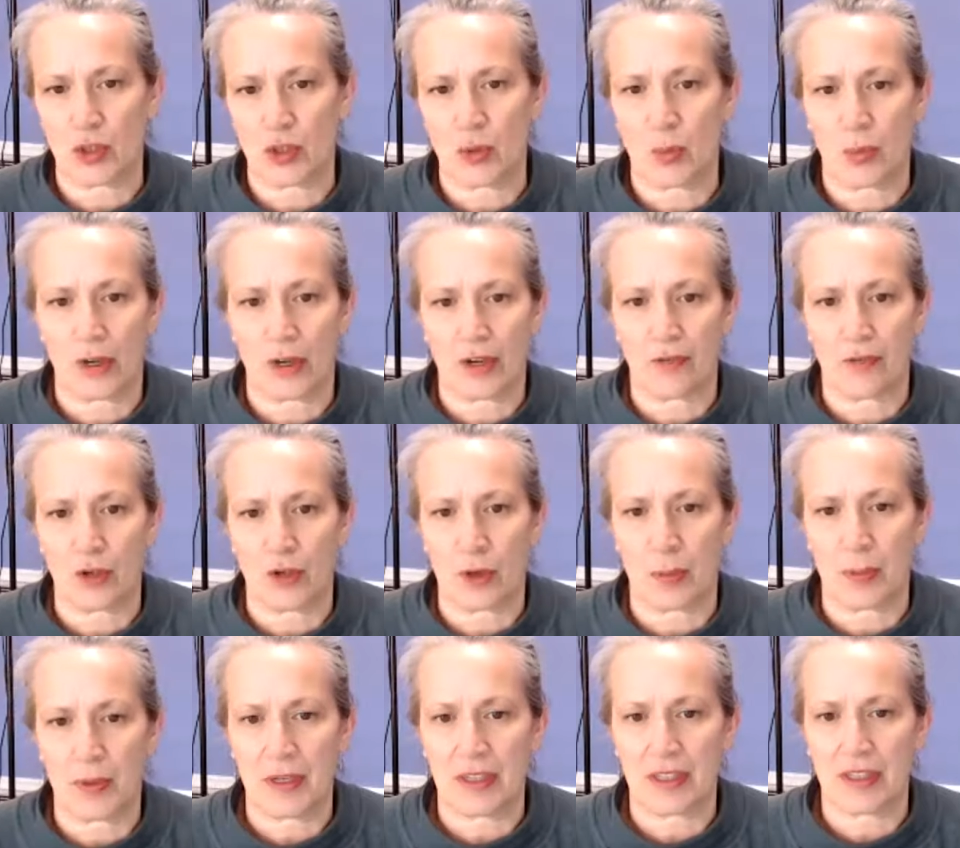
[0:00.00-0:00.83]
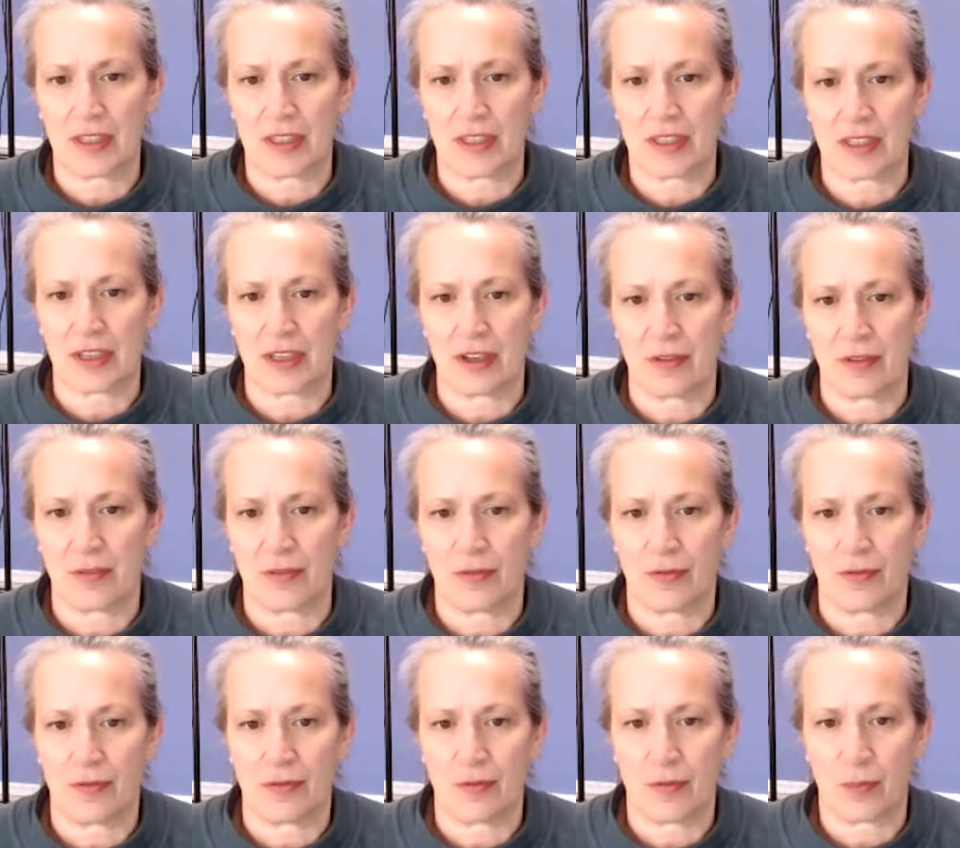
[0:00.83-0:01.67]
to one of your pieces
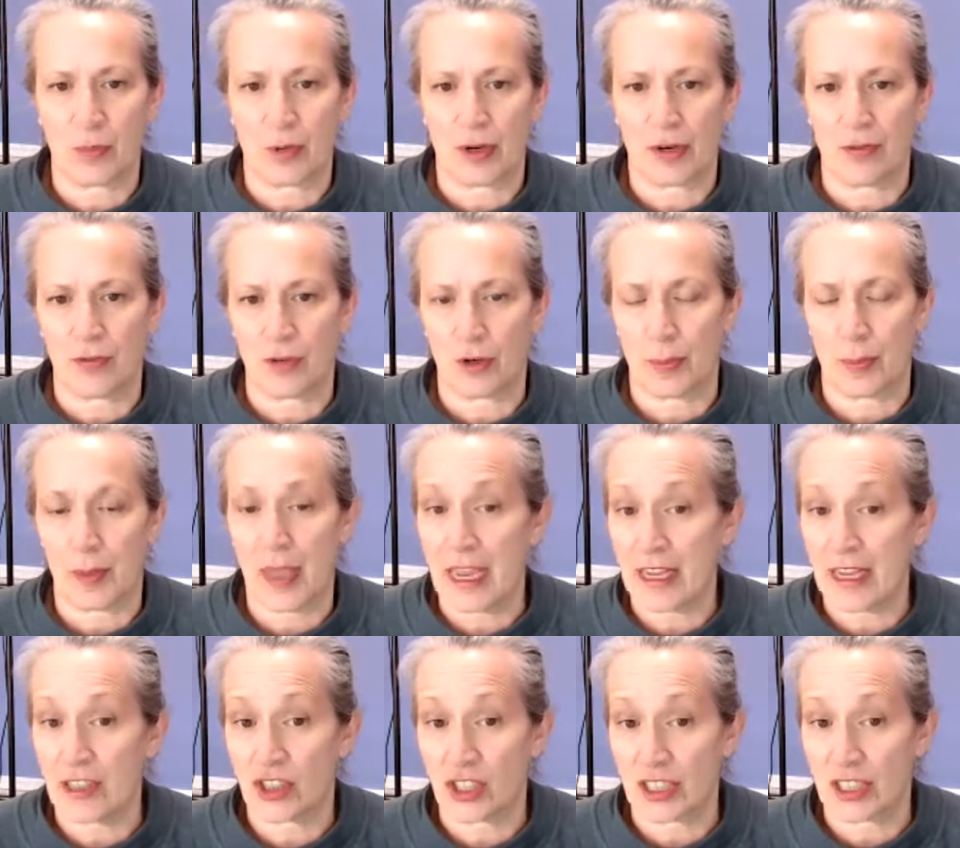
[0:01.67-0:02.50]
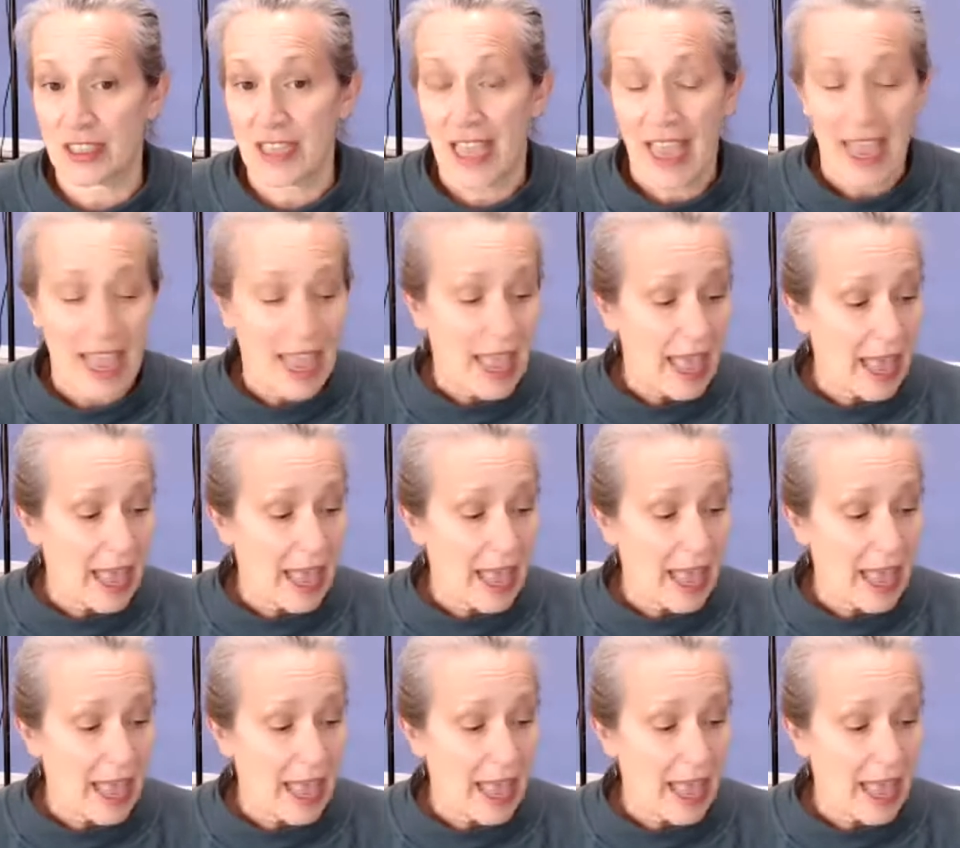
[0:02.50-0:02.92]
of one of your pages,